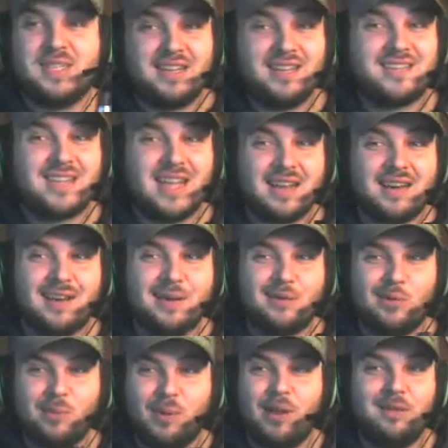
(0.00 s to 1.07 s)
And the second hit
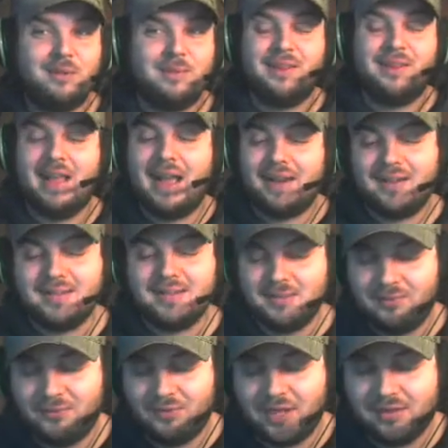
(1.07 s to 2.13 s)
will probably be lacking
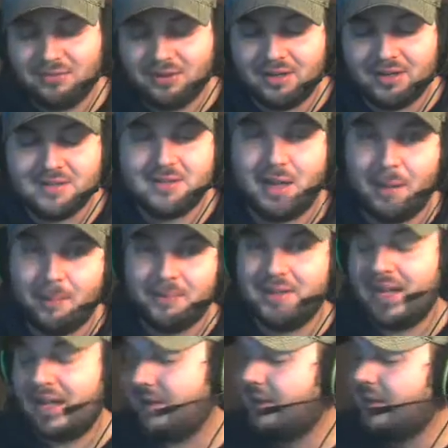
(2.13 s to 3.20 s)
some flavor on top of
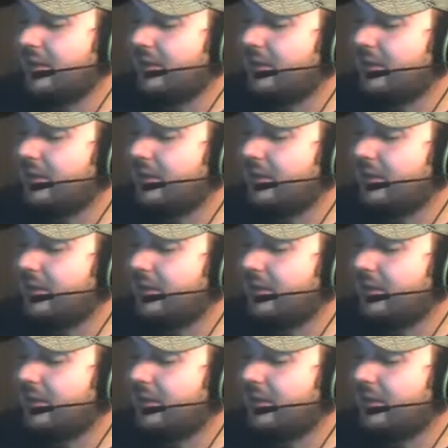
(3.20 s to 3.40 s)
that.